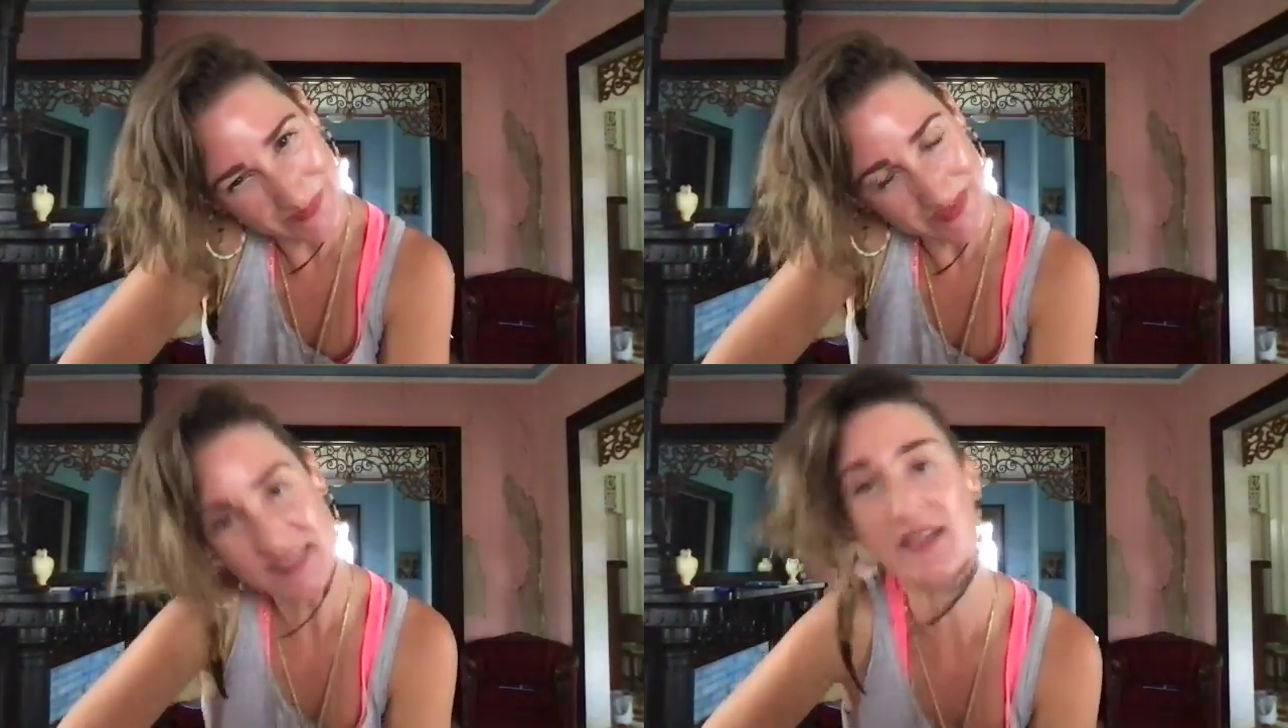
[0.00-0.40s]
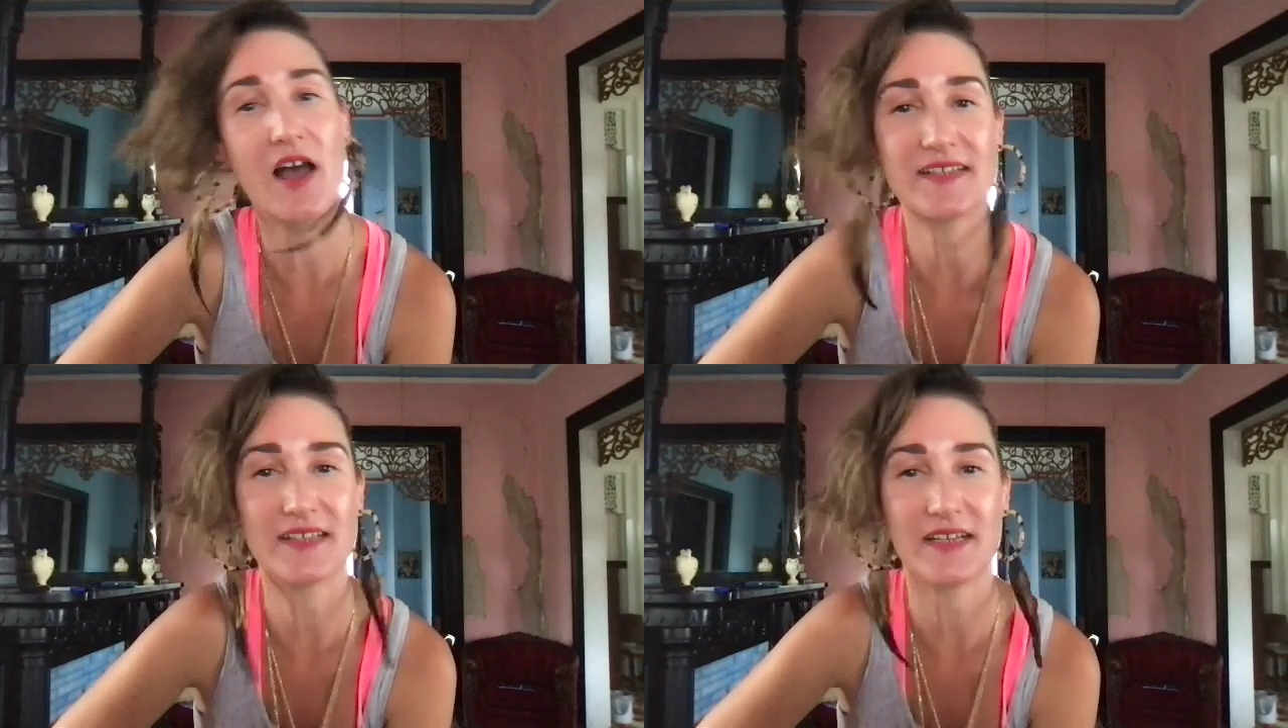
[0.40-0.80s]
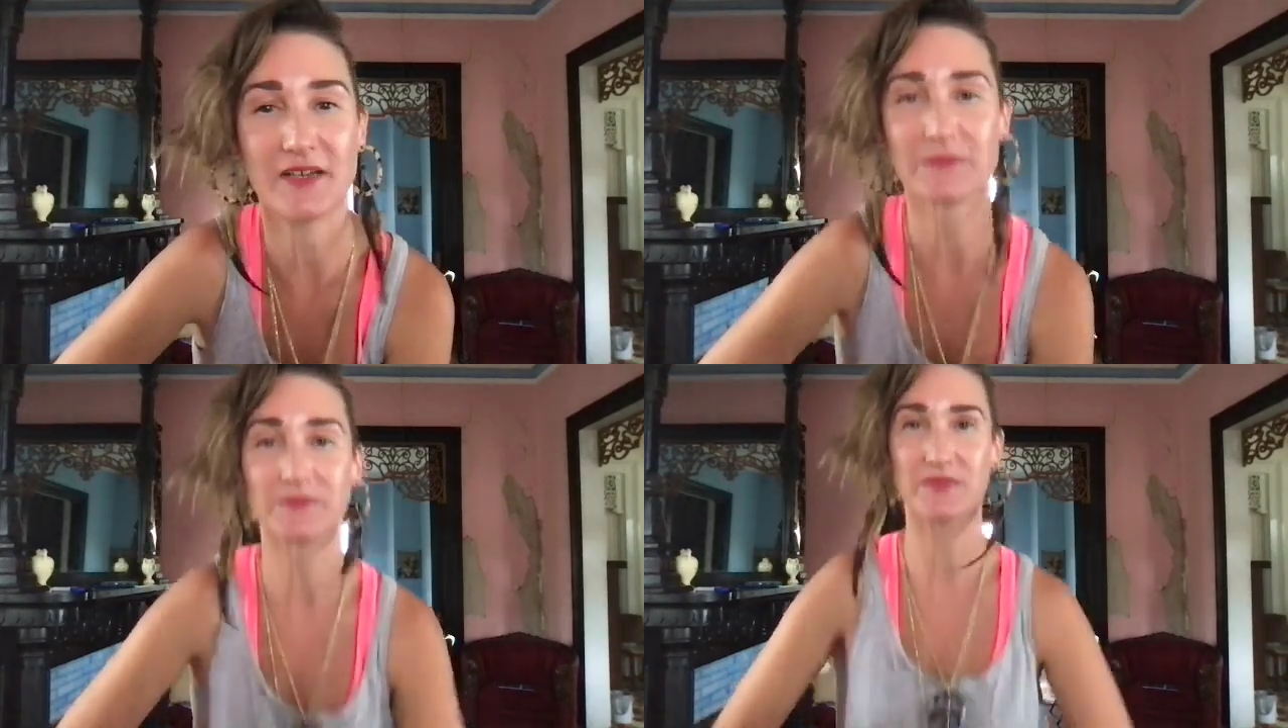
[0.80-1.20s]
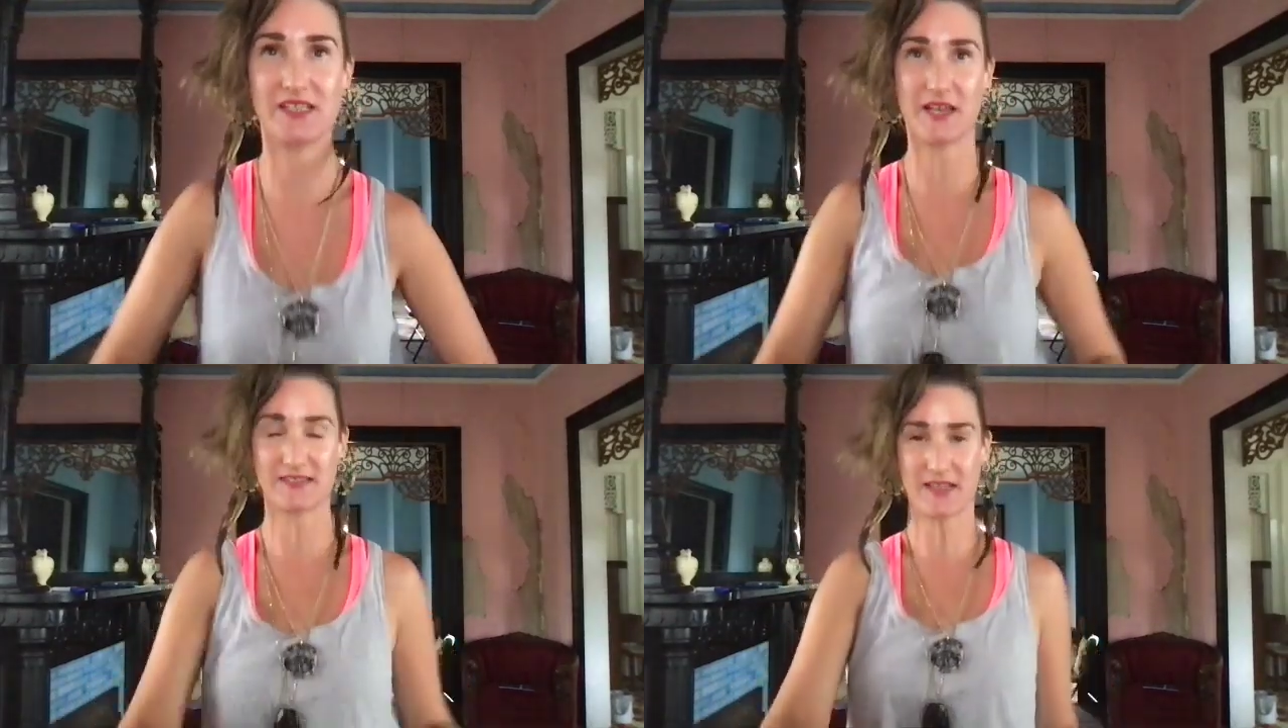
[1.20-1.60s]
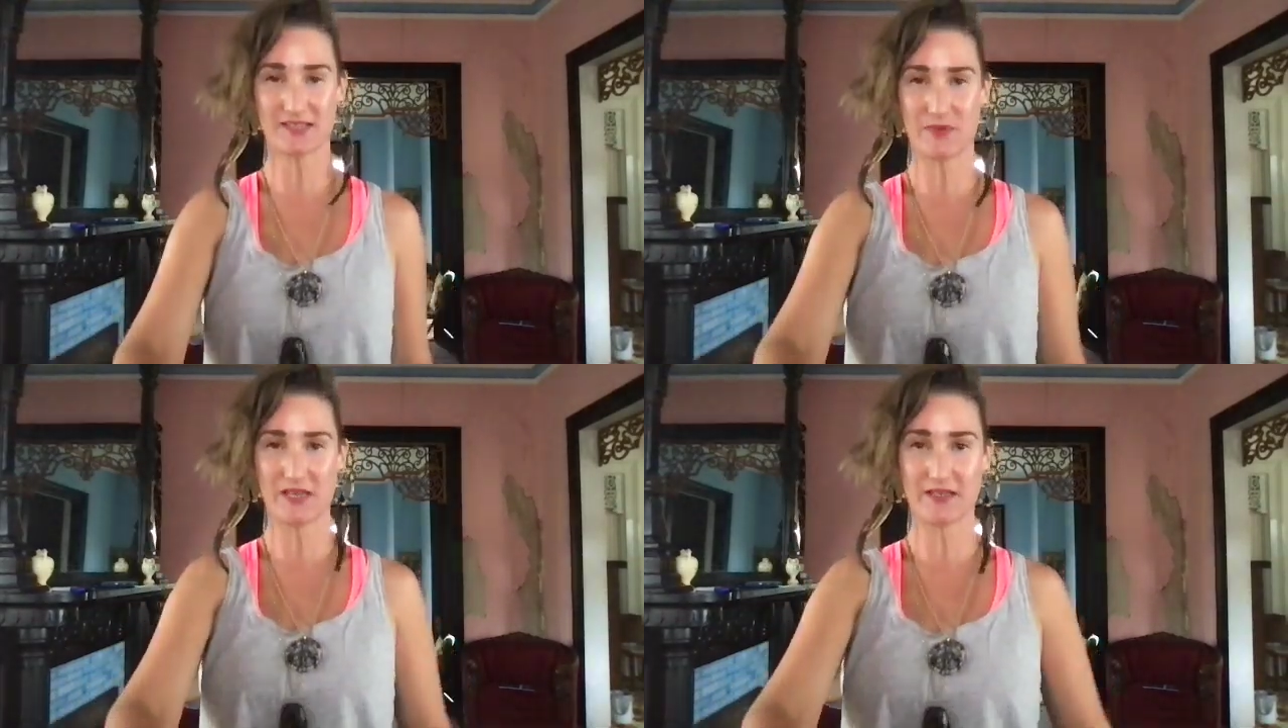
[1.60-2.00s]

See you guys later. See you guys next week.